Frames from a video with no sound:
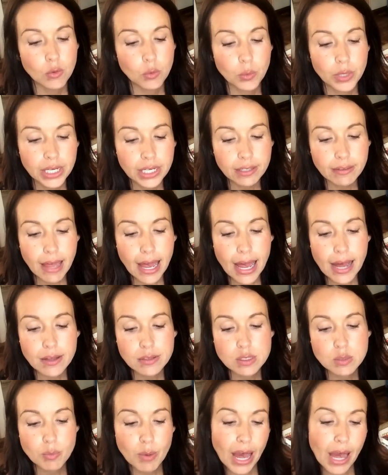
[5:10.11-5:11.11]
read
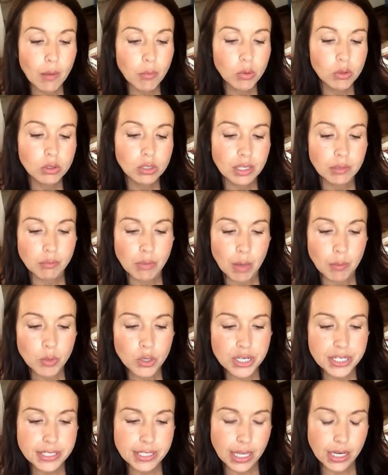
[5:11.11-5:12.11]
alouds, Bible and
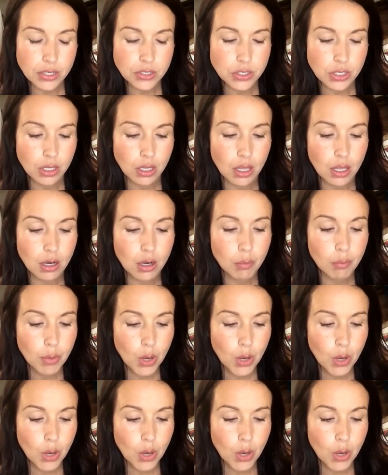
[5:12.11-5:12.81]
memorization,